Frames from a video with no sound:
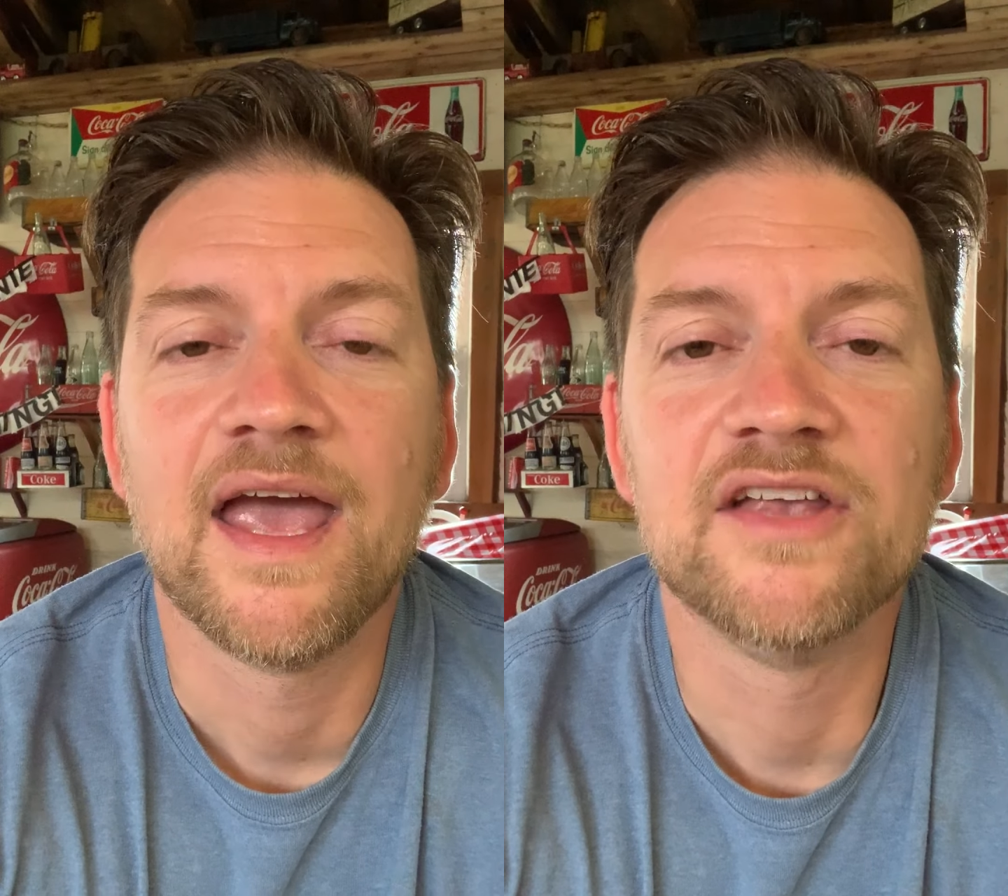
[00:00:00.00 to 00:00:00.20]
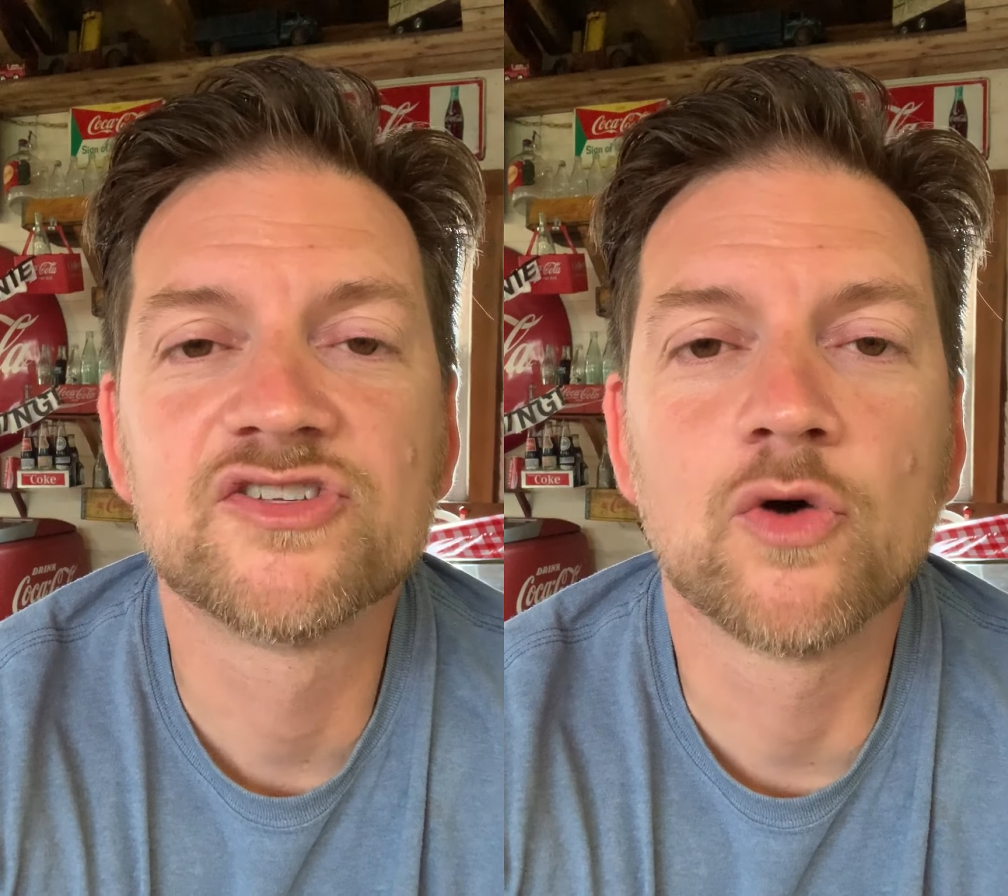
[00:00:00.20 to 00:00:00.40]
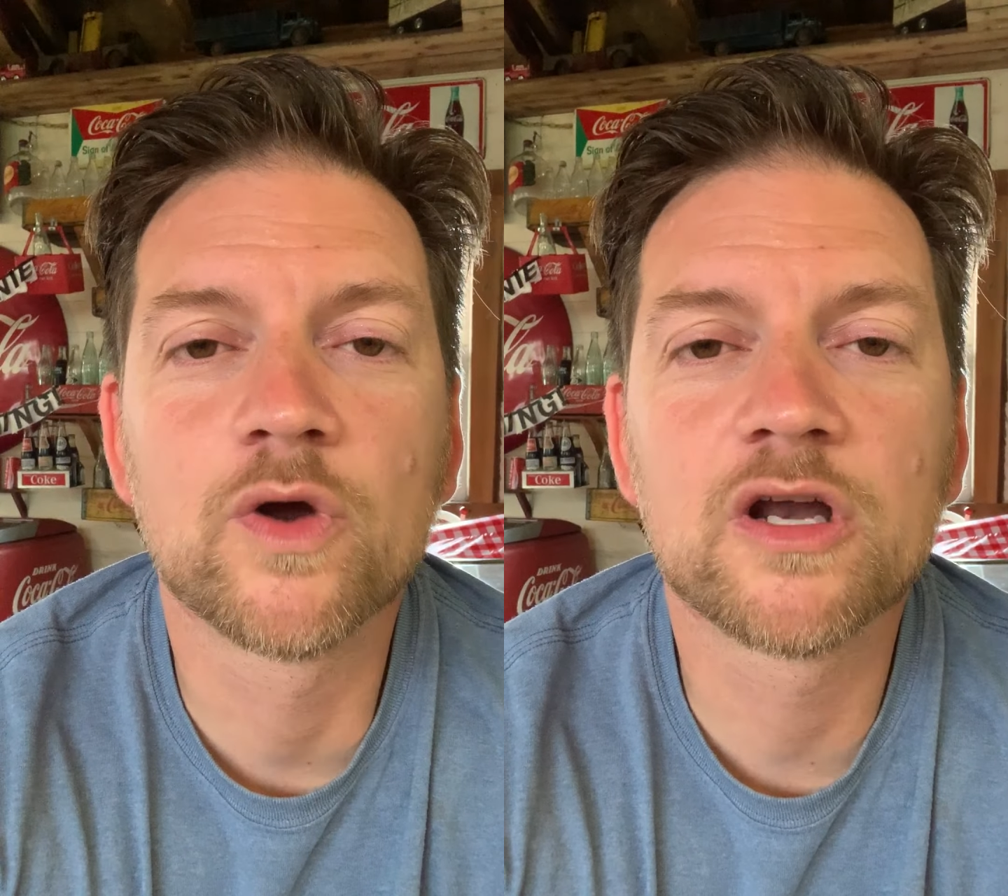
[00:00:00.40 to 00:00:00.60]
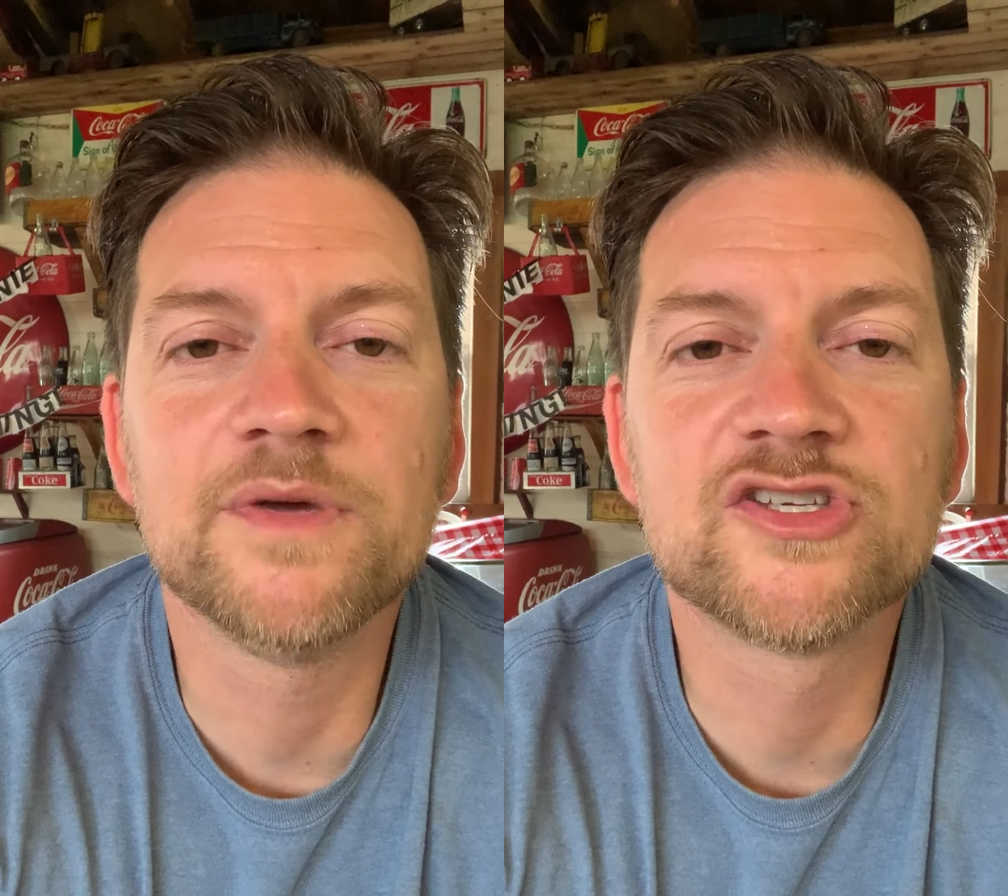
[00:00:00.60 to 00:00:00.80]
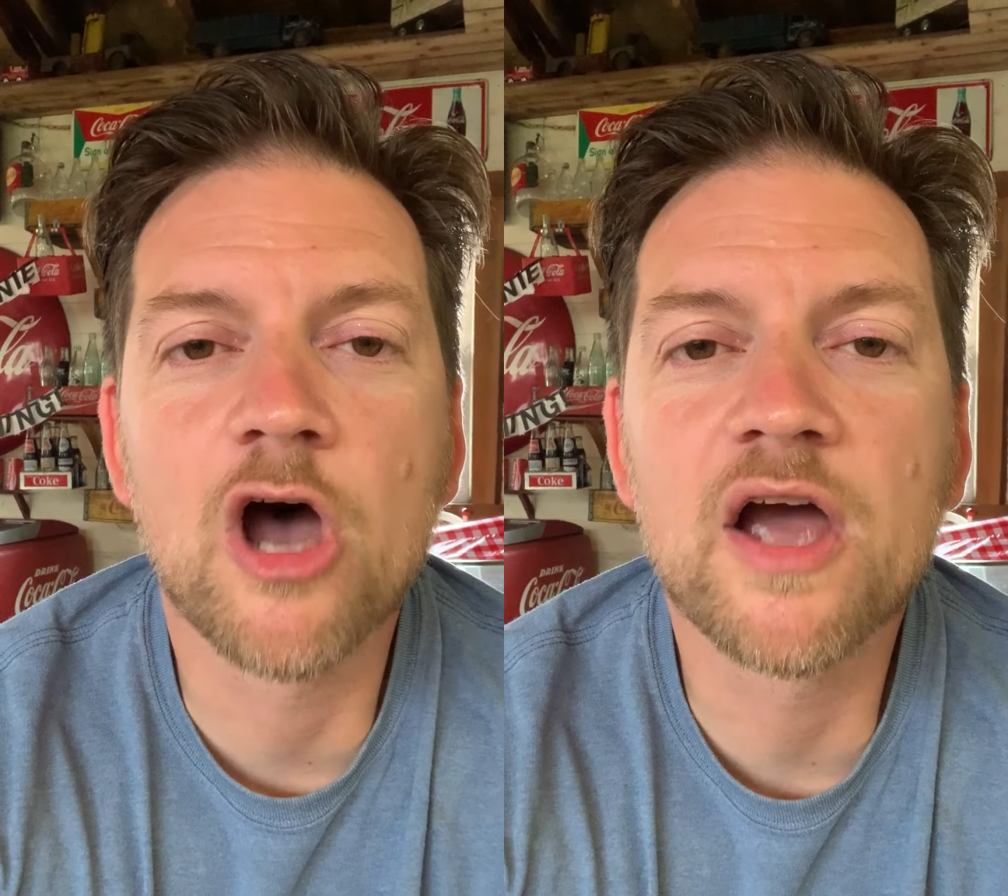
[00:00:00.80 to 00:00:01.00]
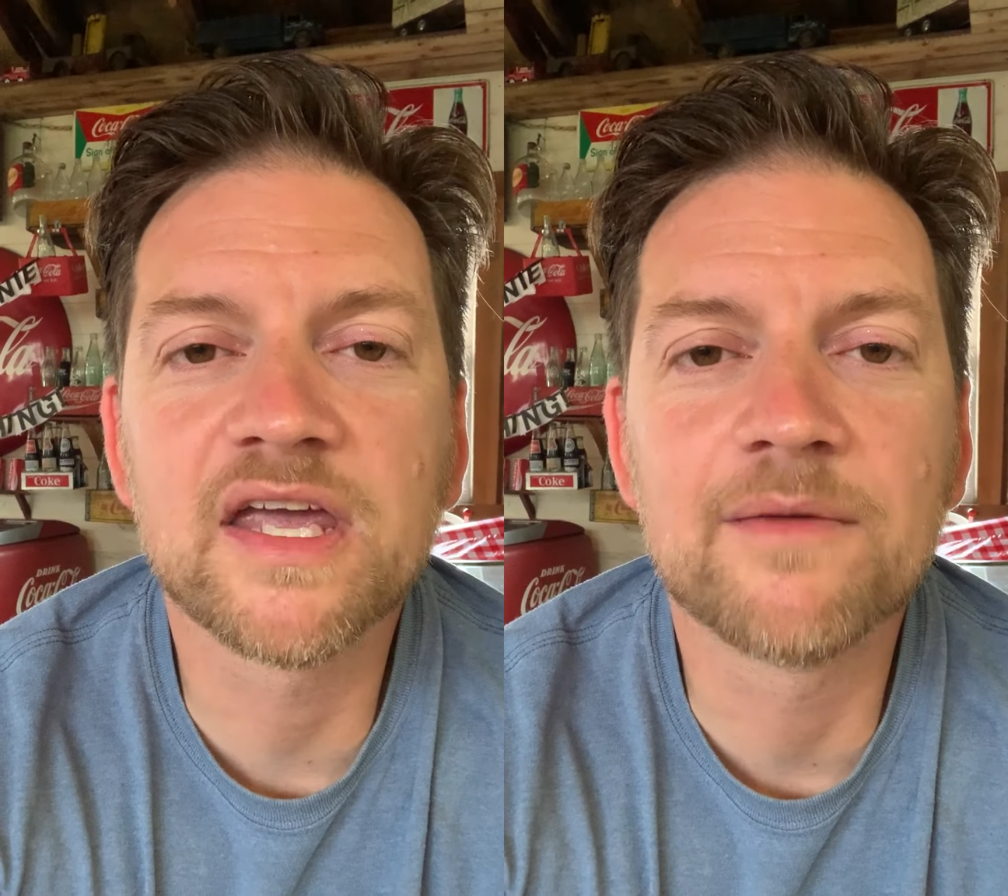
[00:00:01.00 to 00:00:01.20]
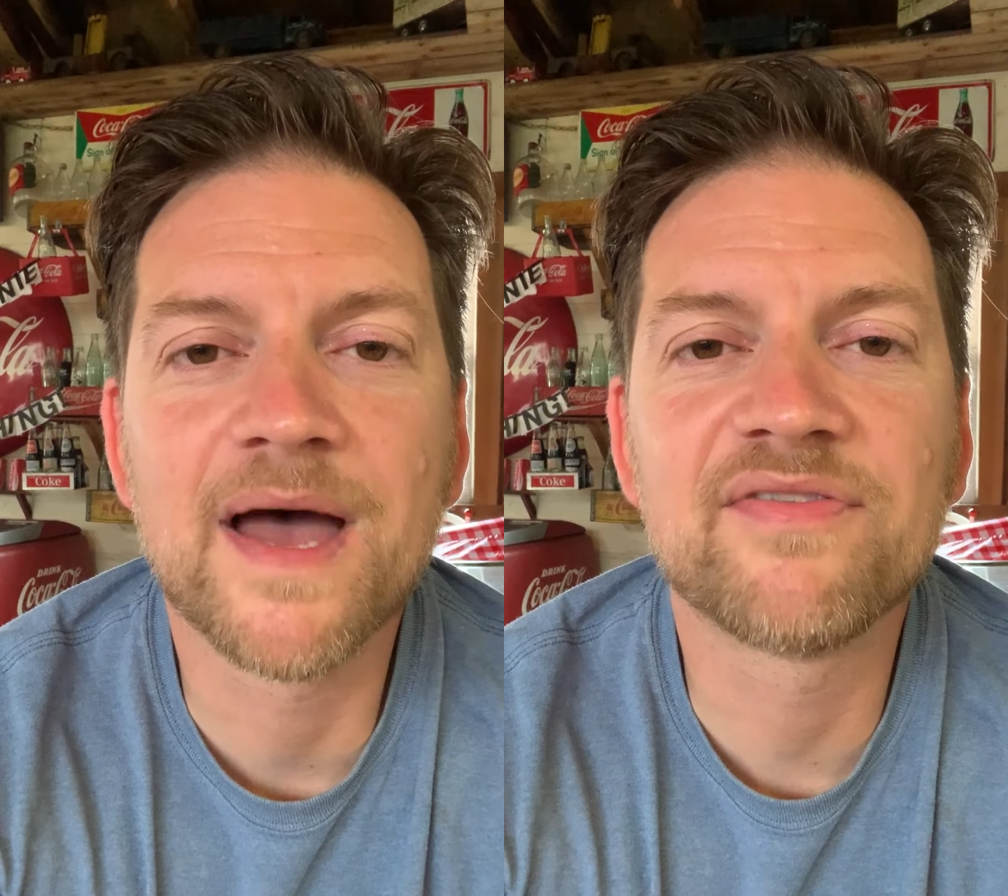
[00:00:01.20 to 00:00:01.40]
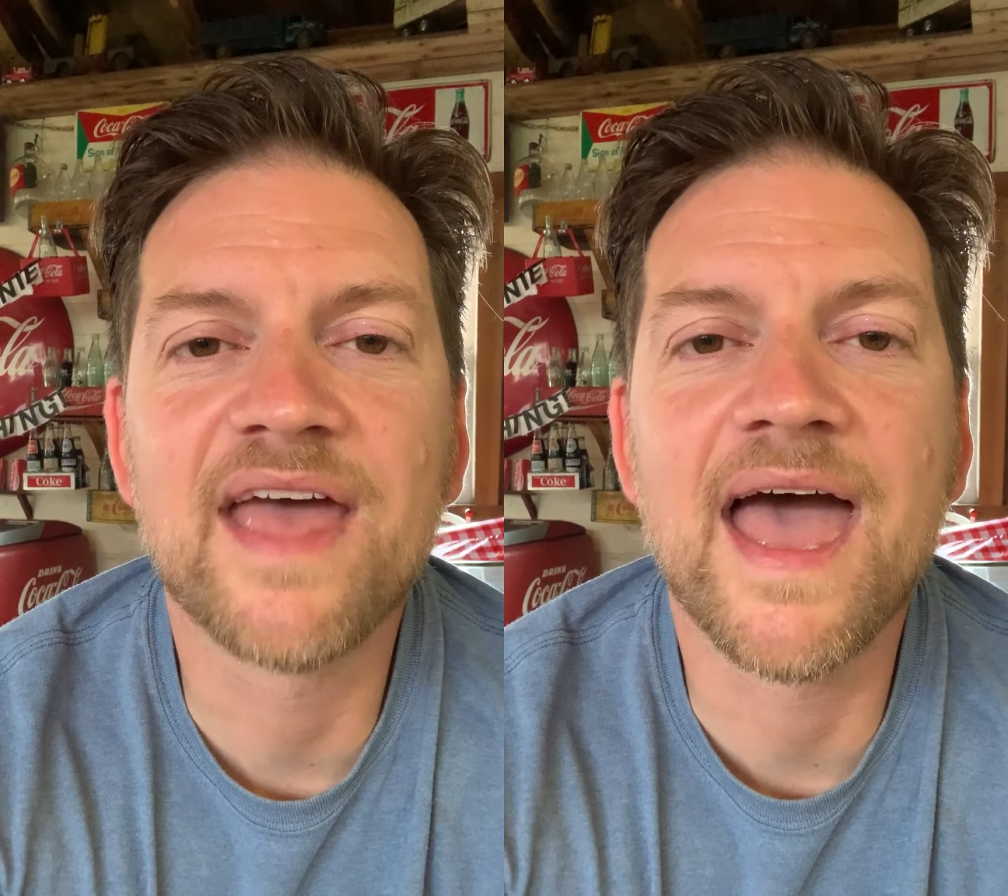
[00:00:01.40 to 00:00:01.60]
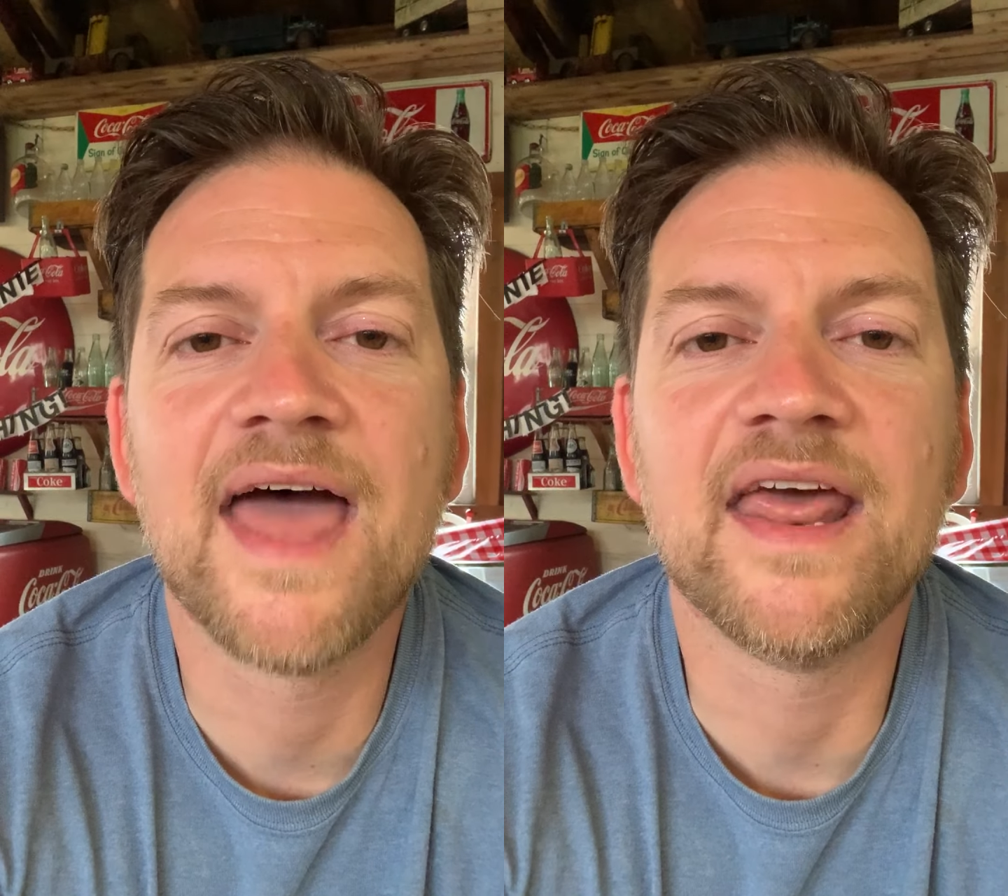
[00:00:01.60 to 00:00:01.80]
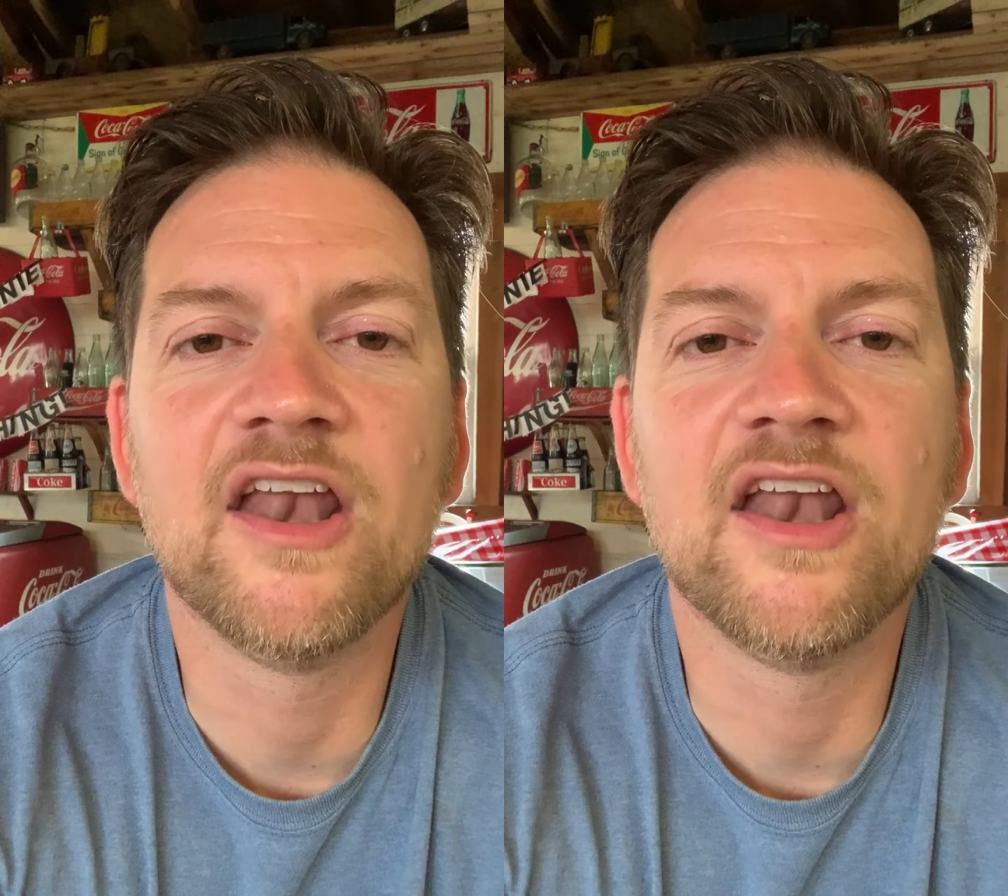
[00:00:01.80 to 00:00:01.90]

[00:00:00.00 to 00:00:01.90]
And so we're going to be talking about that